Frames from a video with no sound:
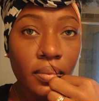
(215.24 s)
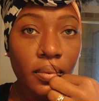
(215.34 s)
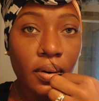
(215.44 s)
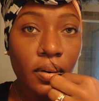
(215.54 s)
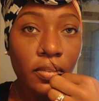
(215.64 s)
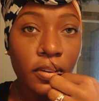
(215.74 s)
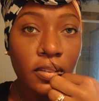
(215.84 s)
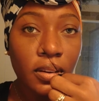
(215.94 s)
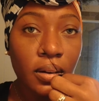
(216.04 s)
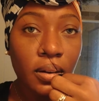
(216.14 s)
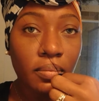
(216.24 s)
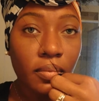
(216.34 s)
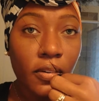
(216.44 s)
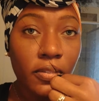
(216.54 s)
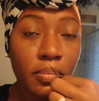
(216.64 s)
over
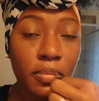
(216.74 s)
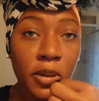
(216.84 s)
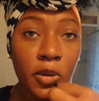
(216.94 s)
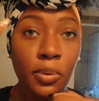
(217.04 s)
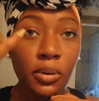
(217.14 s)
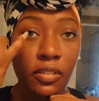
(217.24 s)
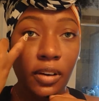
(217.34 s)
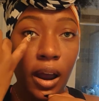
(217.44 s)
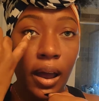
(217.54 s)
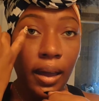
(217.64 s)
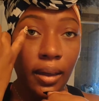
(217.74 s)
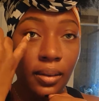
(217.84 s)
the pupil of our eye